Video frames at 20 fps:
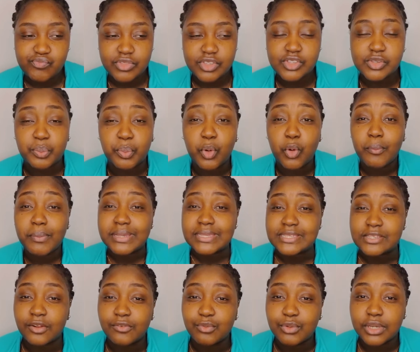support
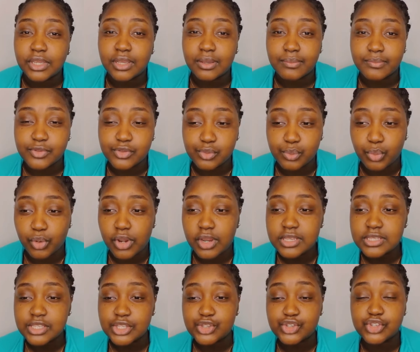myself when it comes to
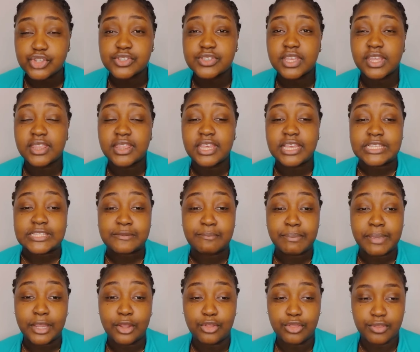bras. It's just that it's
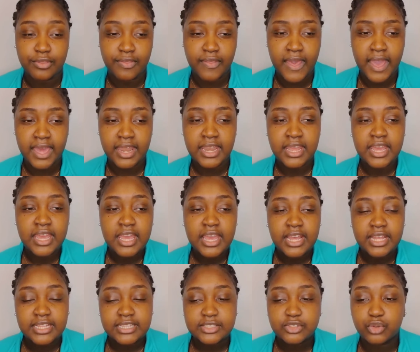bigger than that.
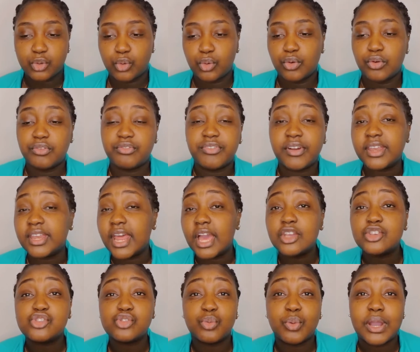So
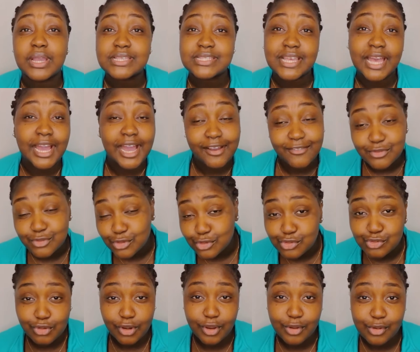financial wise, I have to
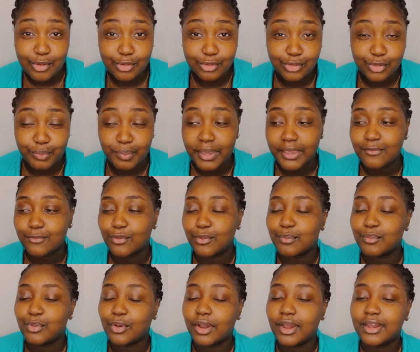struggle to pay for a
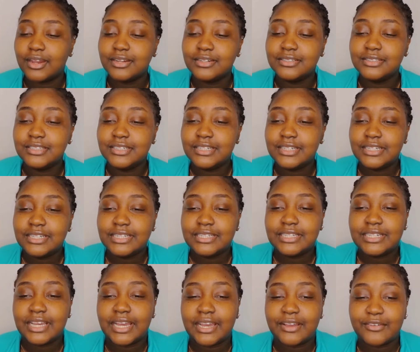bra.
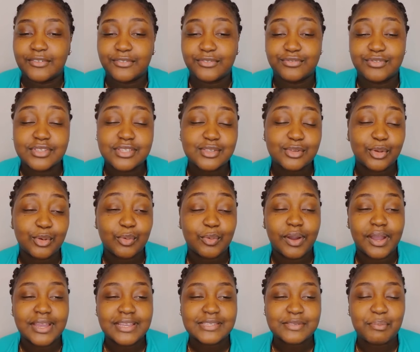Physical
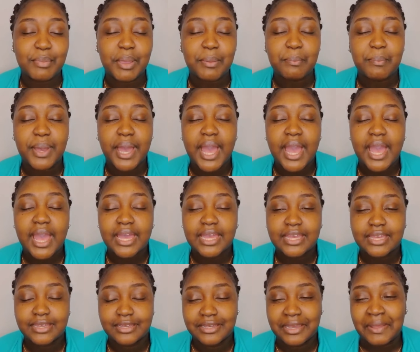wise, my back